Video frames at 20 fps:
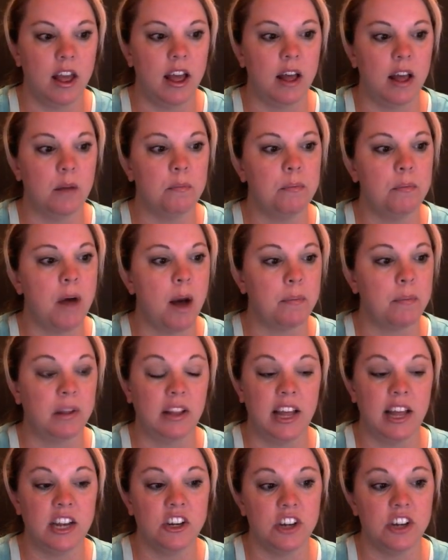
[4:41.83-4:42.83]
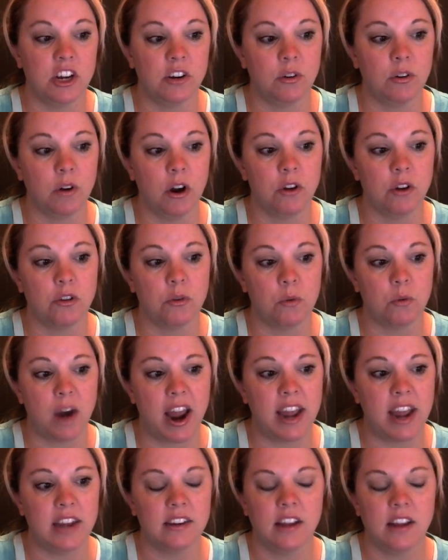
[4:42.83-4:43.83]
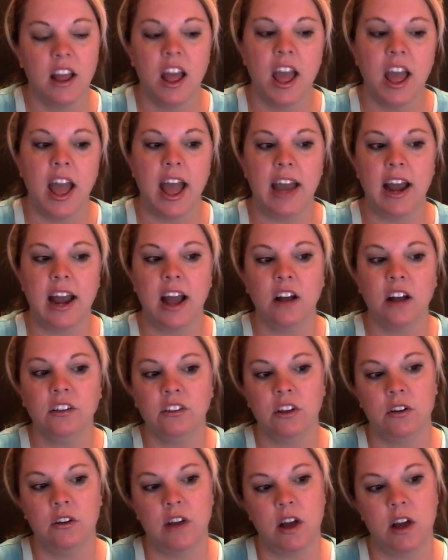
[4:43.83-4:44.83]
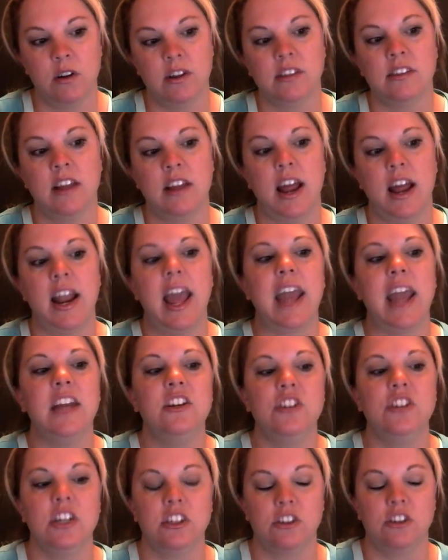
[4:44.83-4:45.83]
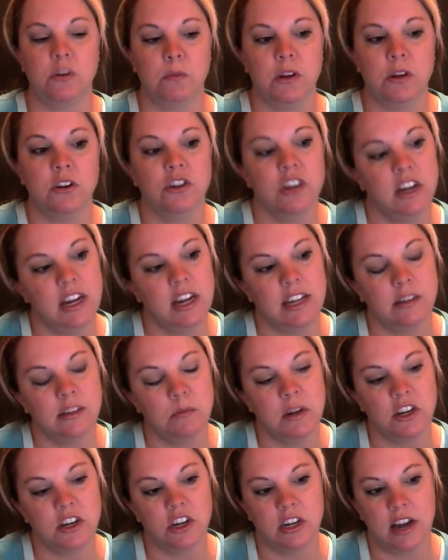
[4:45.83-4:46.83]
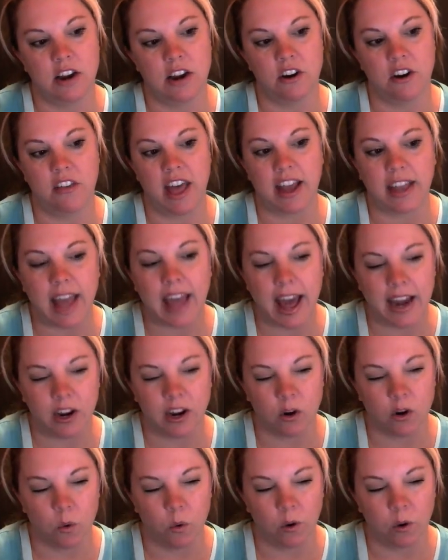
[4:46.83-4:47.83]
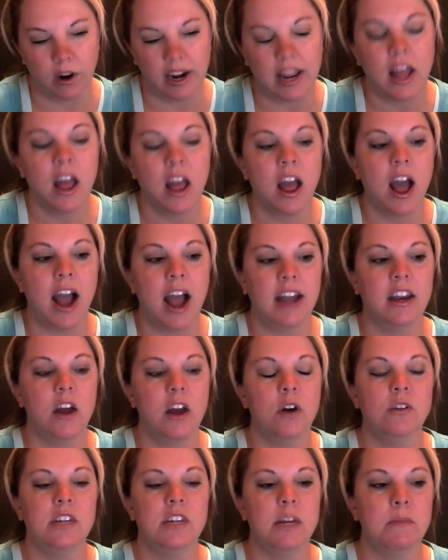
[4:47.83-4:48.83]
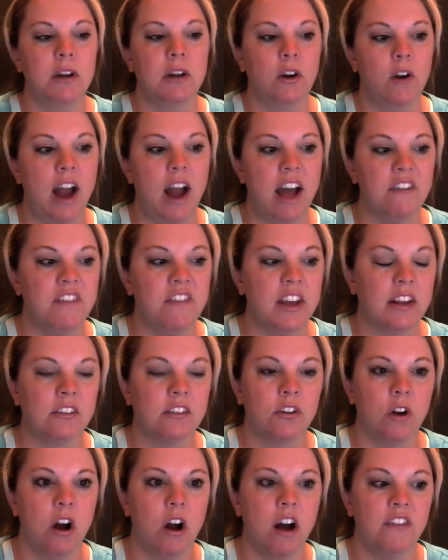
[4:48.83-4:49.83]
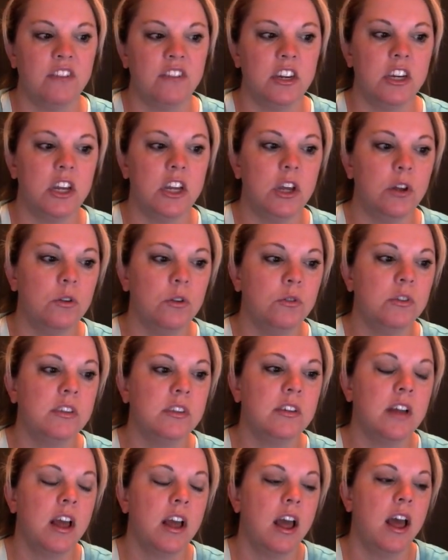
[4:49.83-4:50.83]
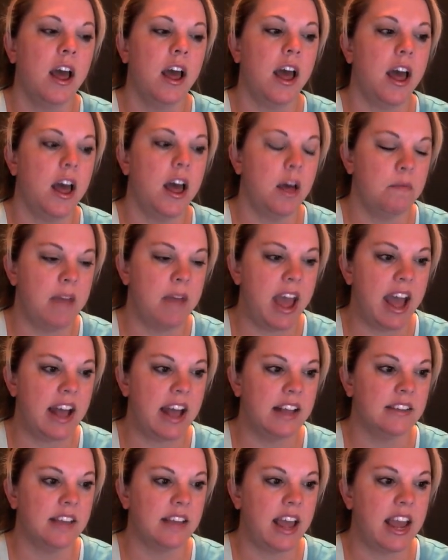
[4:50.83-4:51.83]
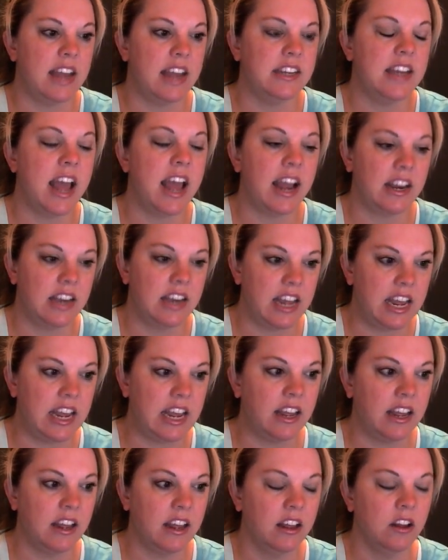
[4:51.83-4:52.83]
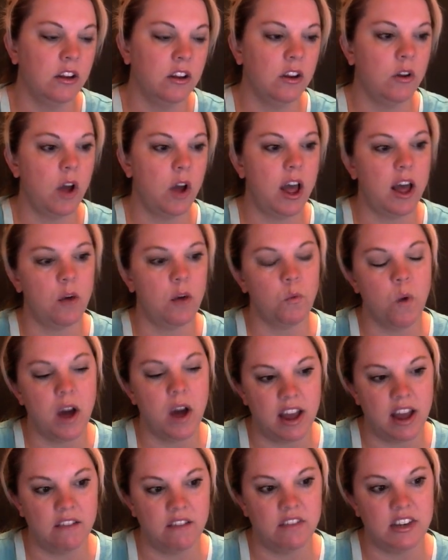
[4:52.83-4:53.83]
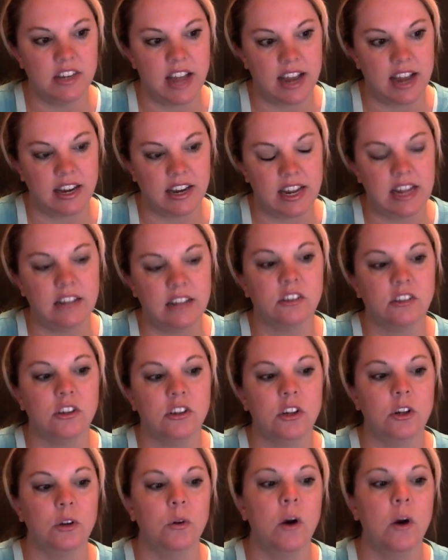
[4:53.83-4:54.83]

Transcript: population growth rate. And I also noticed that age distribution is mentioned under that category. I know demographics are often used as a technique, one of the techniques to